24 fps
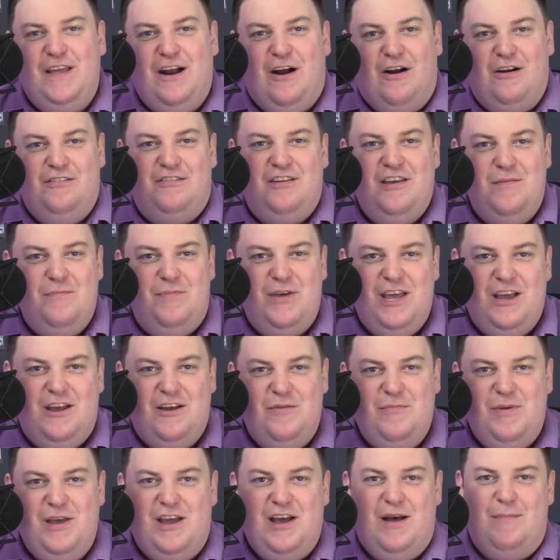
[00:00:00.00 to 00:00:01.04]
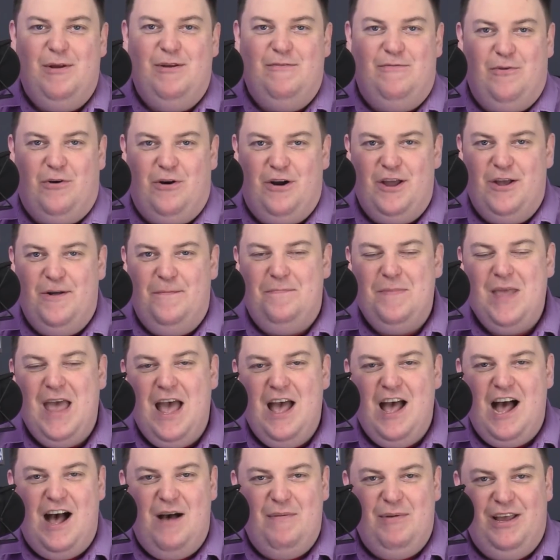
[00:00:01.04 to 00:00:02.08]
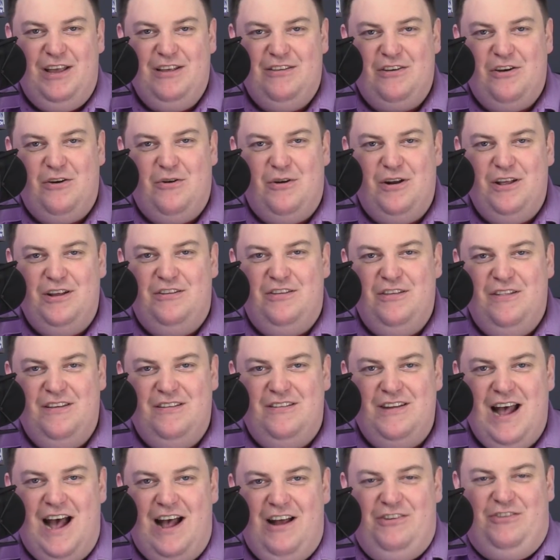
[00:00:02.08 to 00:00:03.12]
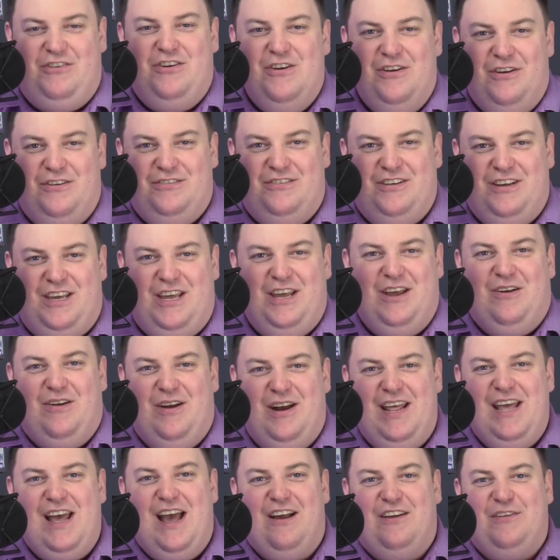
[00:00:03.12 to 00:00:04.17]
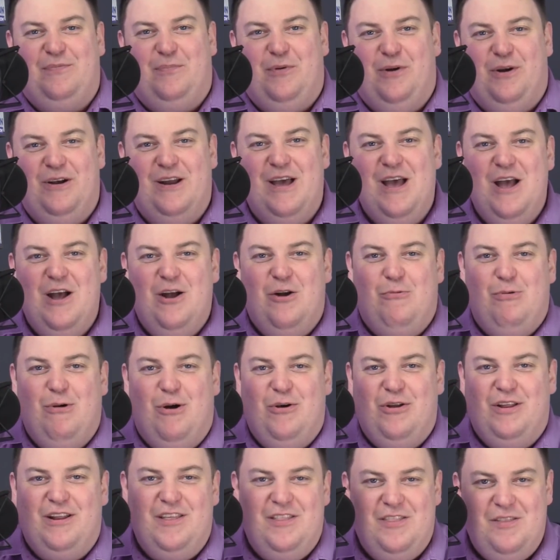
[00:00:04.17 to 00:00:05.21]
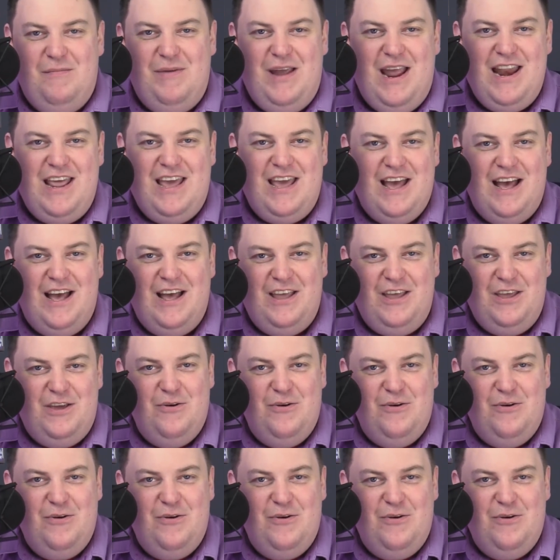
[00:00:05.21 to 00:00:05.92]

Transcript: The RCMP could be coming for you because according to this national security expert quoted in the media,